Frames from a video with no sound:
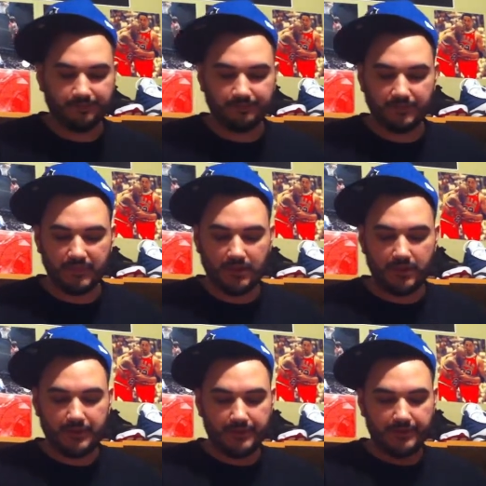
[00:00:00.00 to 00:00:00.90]

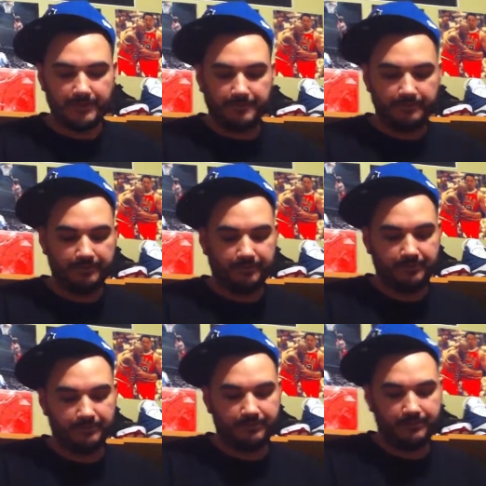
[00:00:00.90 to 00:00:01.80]

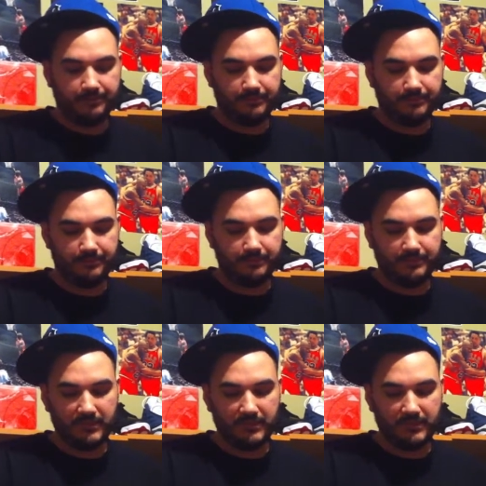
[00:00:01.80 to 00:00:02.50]
(no one is talking)